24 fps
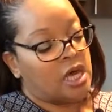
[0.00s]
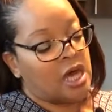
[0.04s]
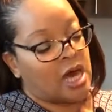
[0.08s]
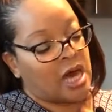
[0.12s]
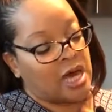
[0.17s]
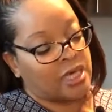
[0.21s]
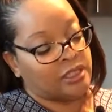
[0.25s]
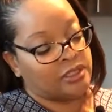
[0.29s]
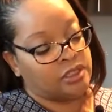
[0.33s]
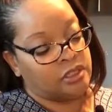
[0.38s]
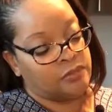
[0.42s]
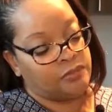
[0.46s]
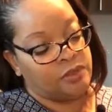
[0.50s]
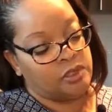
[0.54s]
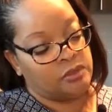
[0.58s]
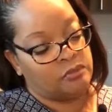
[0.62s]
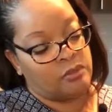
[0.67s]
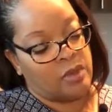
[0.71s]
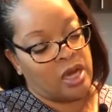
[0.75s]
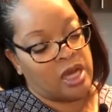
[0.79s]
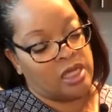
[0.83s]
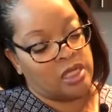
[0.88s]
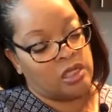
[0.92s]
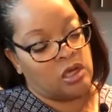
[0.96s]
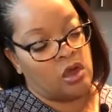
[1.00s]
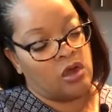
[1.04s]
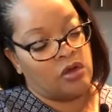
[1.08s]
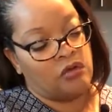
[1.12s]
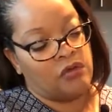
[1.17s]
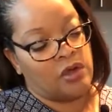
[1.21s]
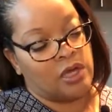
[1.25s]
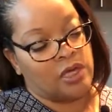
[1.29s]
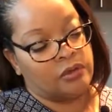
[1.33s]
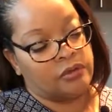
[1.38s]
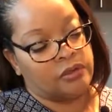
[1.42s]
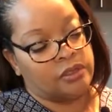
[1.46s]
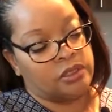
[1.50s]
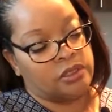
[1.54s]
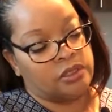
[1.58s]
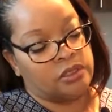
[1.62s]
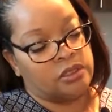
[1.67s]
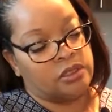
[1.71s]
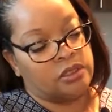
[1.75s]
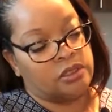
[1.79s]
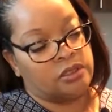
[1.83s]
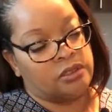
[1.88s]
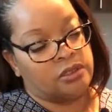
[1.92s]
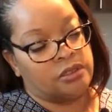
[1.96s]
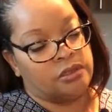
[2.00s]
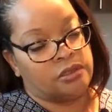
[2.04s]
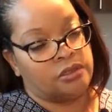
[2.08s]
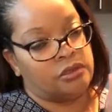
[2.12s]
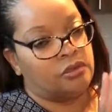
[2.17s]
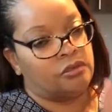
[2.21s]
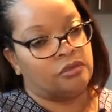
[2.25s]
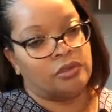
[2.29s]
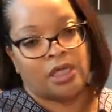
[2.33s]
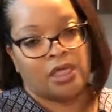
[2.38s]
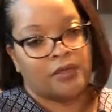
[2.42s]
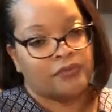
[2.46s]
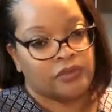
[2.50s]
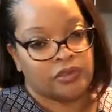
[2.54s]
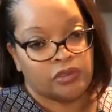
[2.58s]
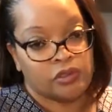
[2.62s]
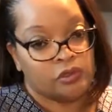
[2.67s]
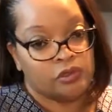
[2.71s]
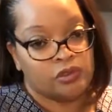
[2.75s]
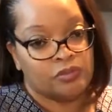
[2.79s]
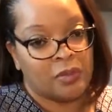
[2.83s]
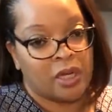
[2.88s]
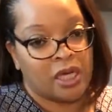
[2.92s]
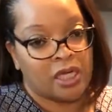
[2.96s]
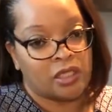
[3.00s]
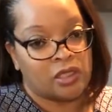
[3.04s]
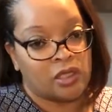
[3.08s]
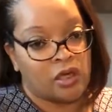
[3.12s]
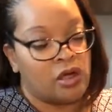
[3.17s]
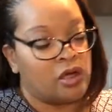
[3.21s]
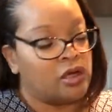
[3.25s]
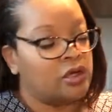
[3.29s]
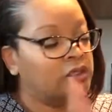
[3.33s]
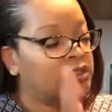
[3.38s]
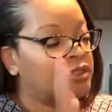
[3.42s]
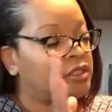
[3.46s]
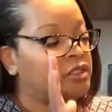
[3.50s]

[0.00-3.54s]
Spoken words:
I did put Mylar around it. You don't have to use Mylar.